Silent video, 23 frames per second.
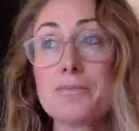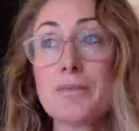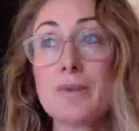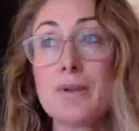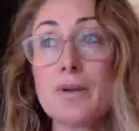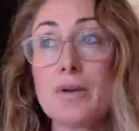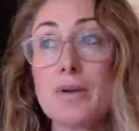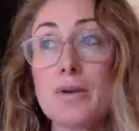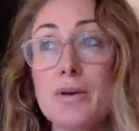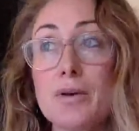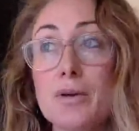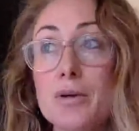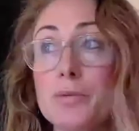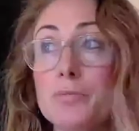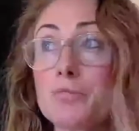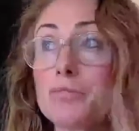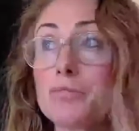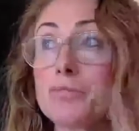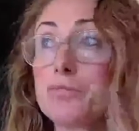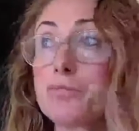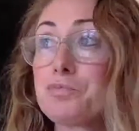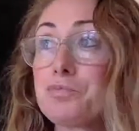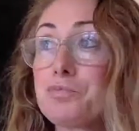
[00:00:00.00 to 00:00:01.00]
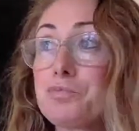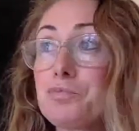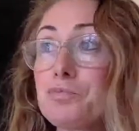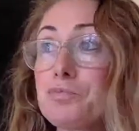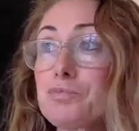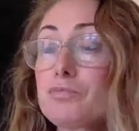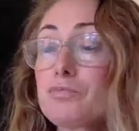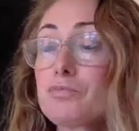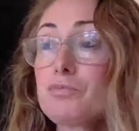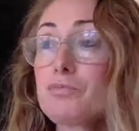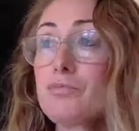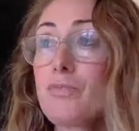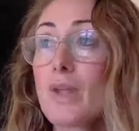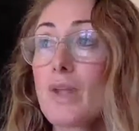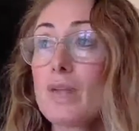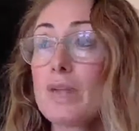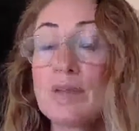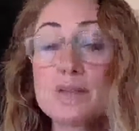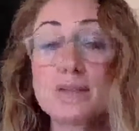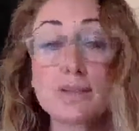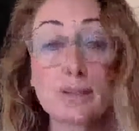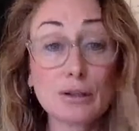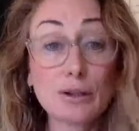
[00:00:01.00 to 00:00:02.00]

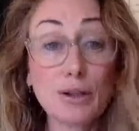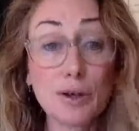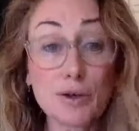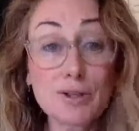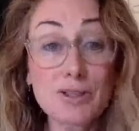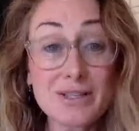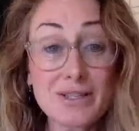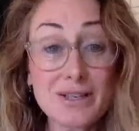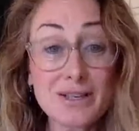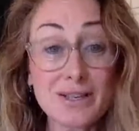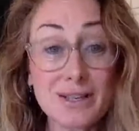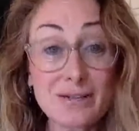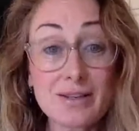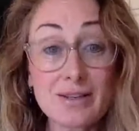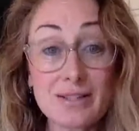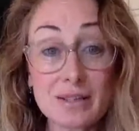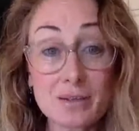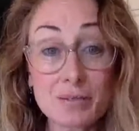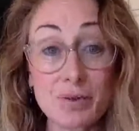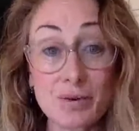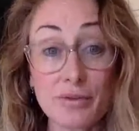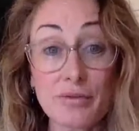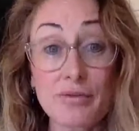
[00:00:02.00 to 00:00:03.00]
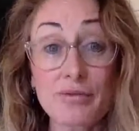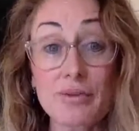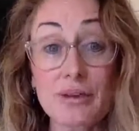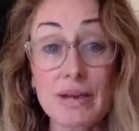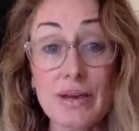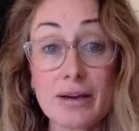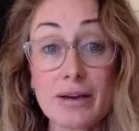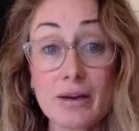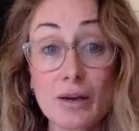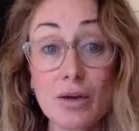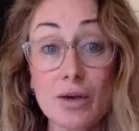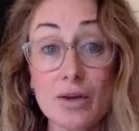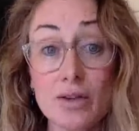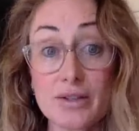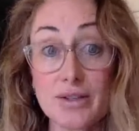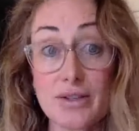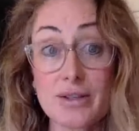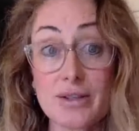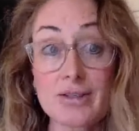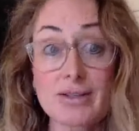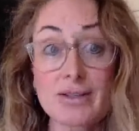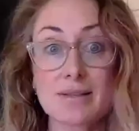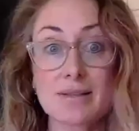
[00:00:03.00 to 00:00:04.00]
there's a loss here. There's a profound loss.
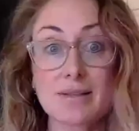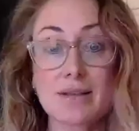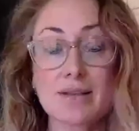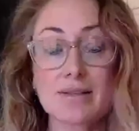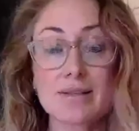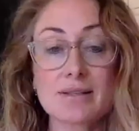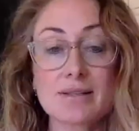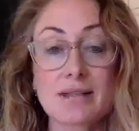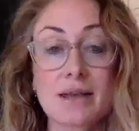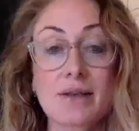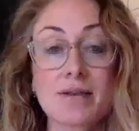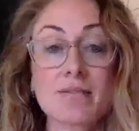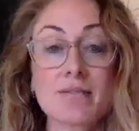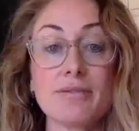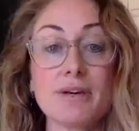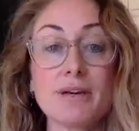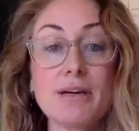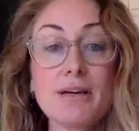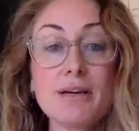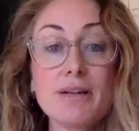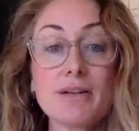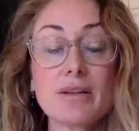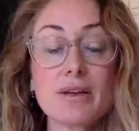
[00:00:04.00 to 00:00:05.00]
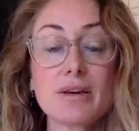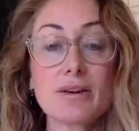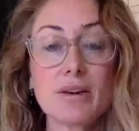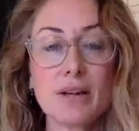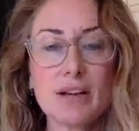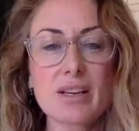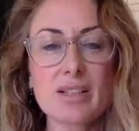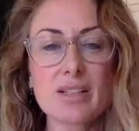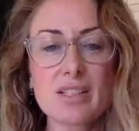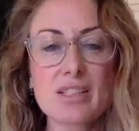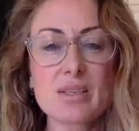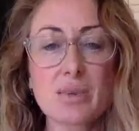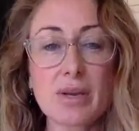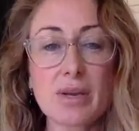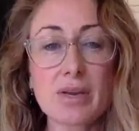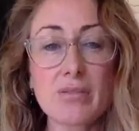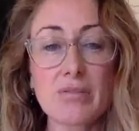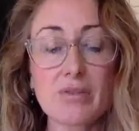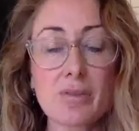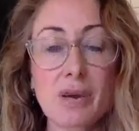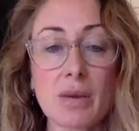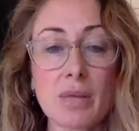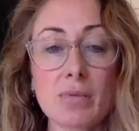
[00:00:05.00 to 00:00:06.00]
That's our father. And I can speak
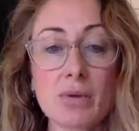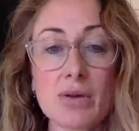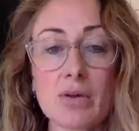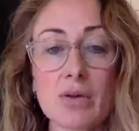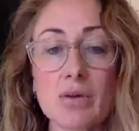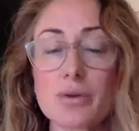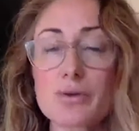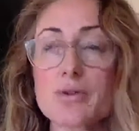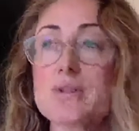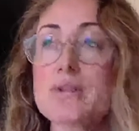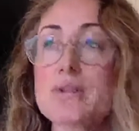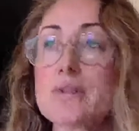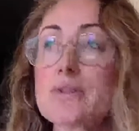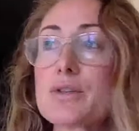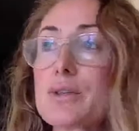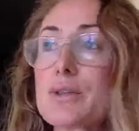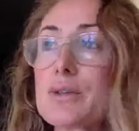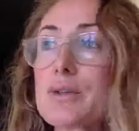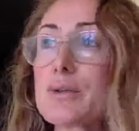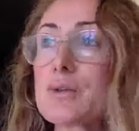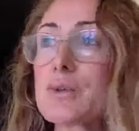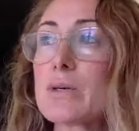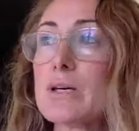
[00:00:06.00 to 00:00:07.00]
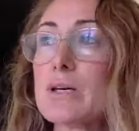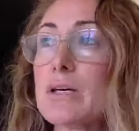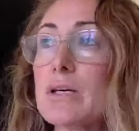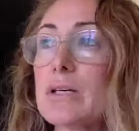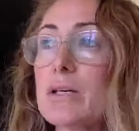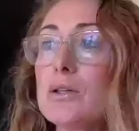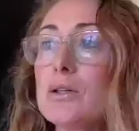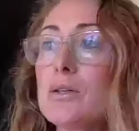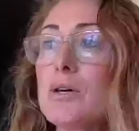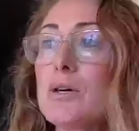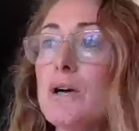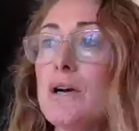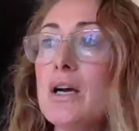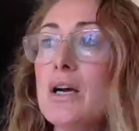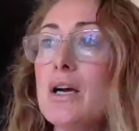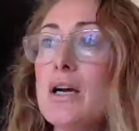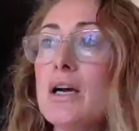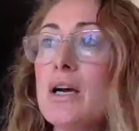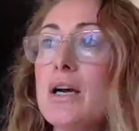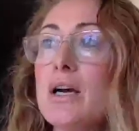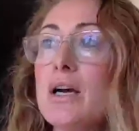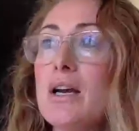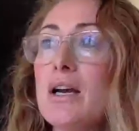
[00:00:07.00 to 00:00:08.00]
for my brother and sister as well.
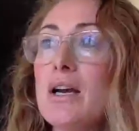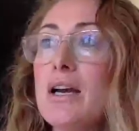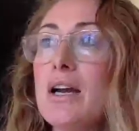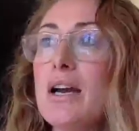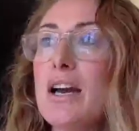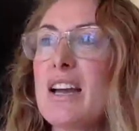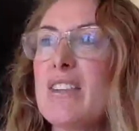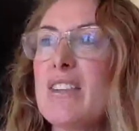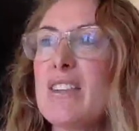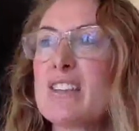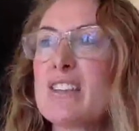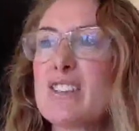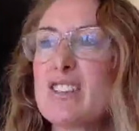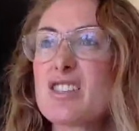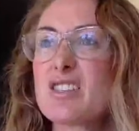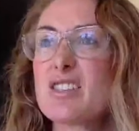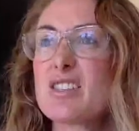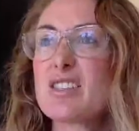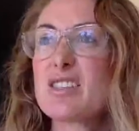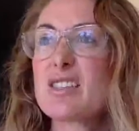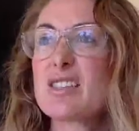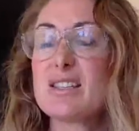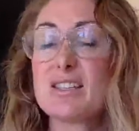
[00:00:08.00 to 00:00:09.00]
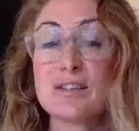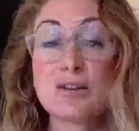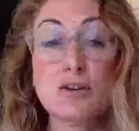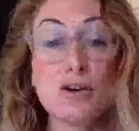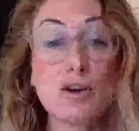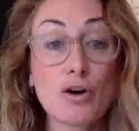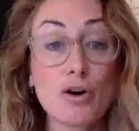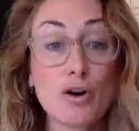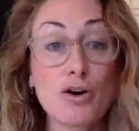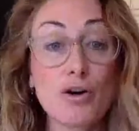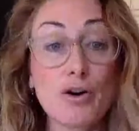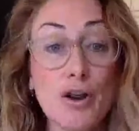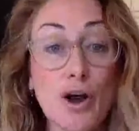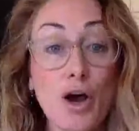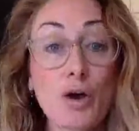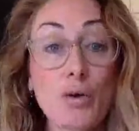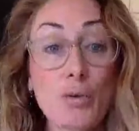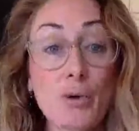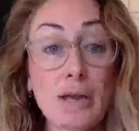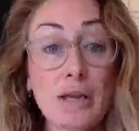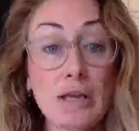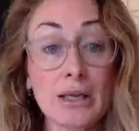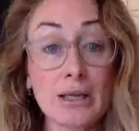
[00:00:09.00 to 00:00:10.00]
And there's just this not
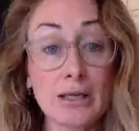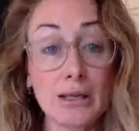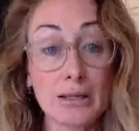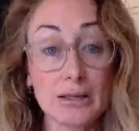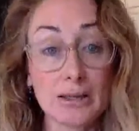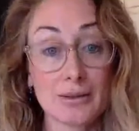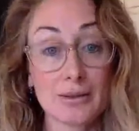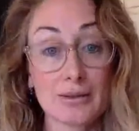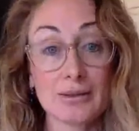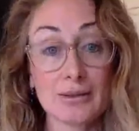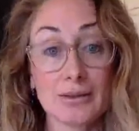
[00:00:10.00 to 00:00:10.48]
knowing